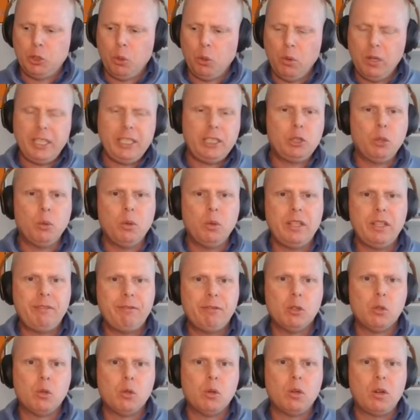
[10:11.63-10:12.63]

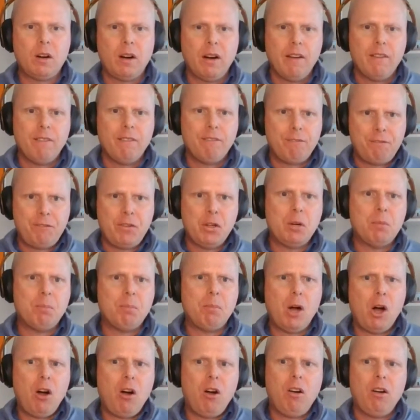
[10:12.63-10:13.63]
2024
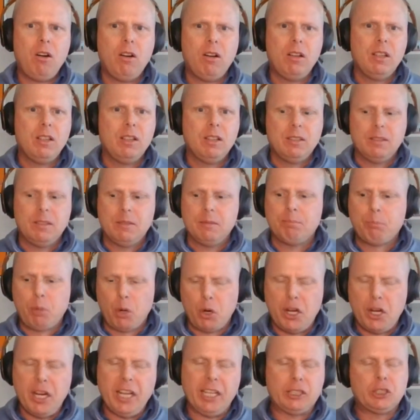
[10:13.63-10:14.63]
football
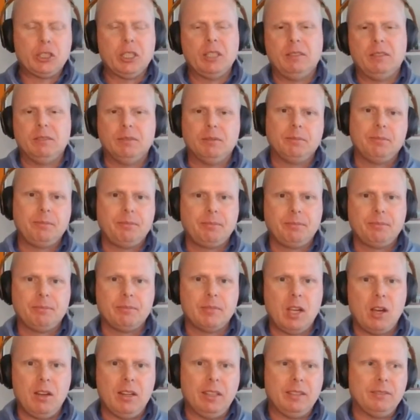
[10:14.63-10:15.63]
prediction
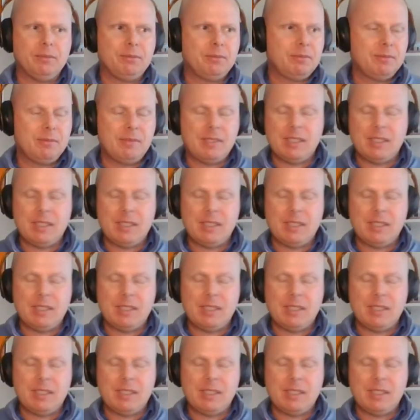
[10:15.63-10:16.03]
on it.